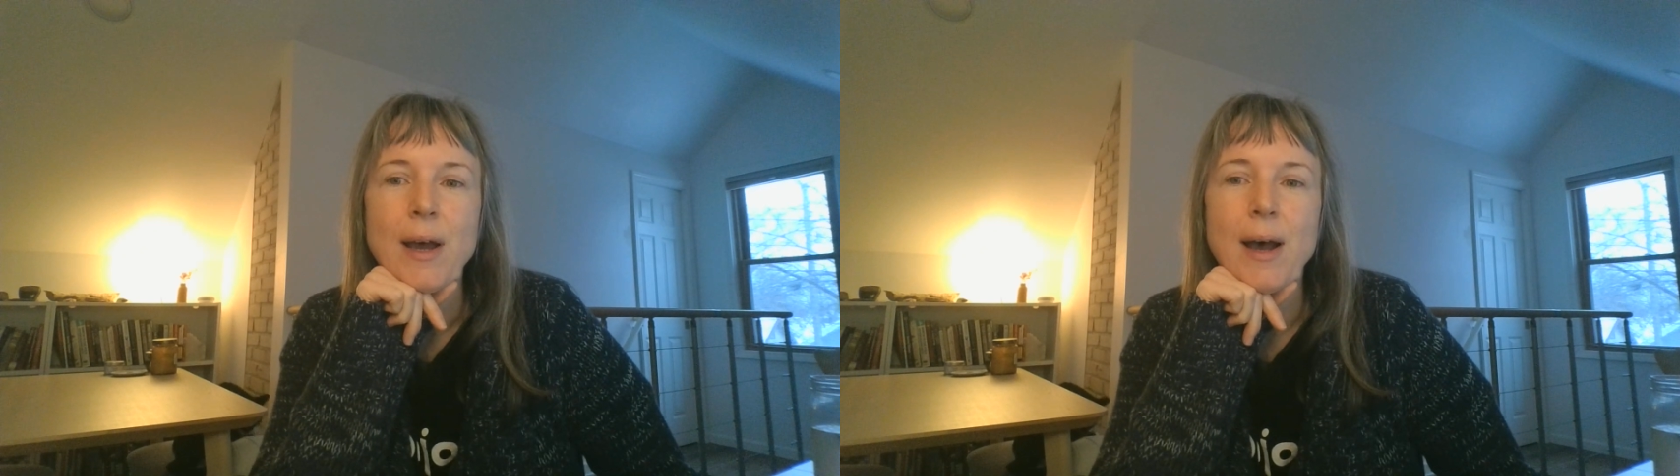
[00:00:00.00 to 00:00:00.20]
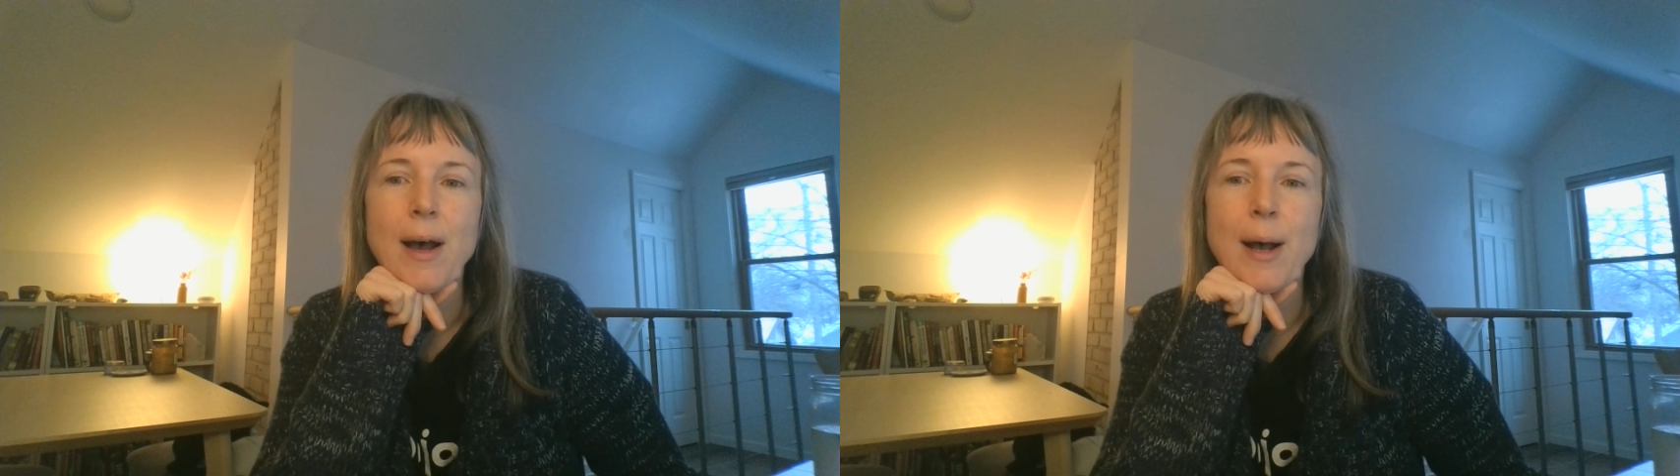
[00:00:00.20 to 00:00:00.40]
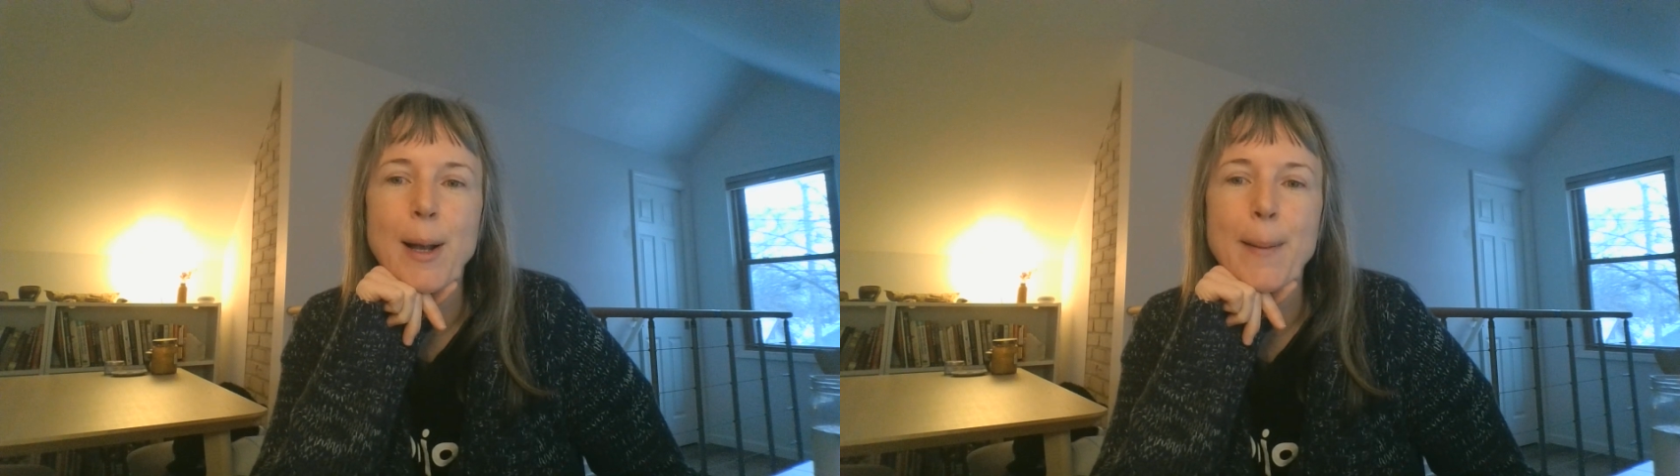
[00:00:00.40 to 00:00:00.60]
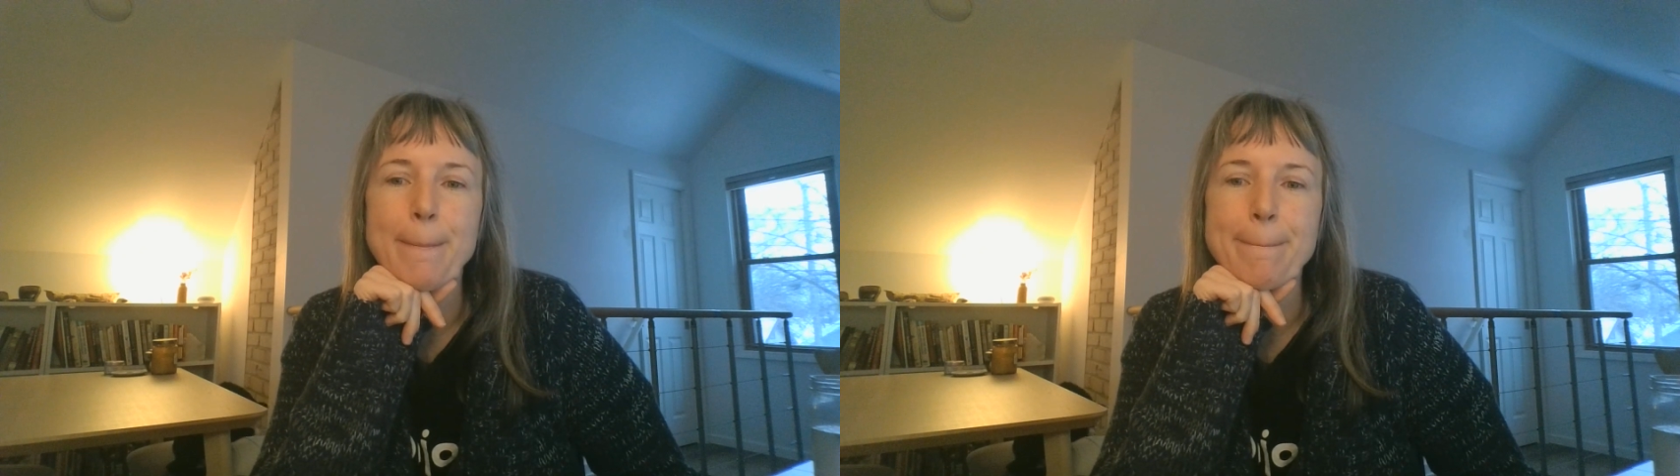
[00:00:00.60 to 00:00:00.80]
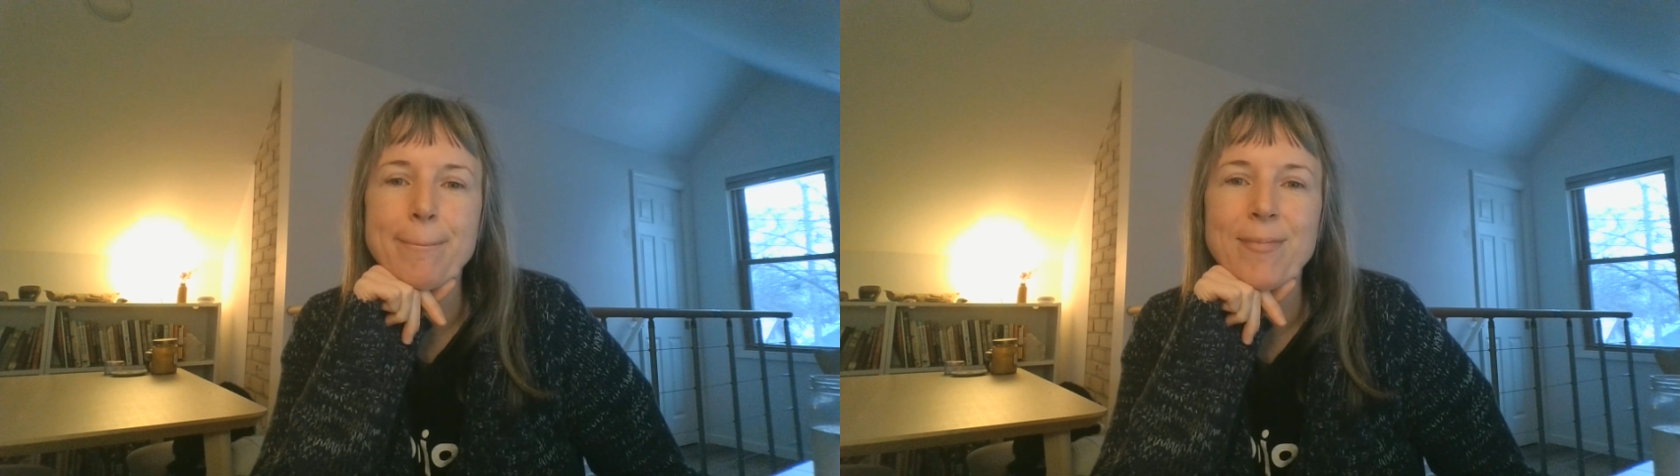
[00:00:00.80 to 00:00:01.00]

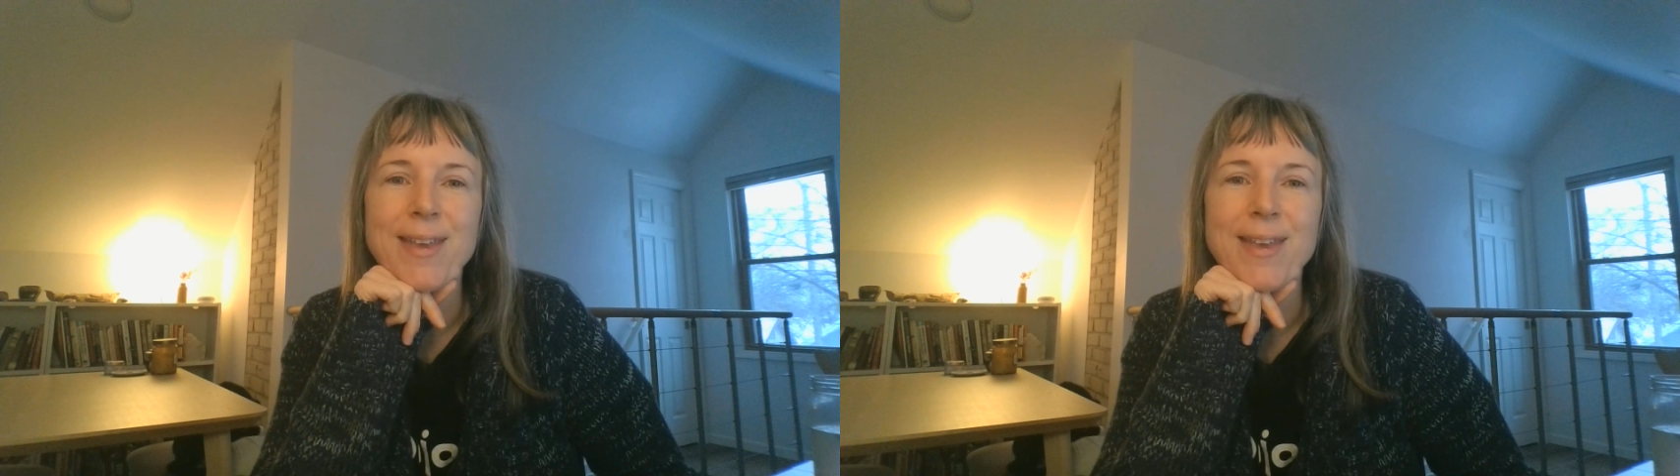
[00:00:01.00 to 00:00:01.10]
happy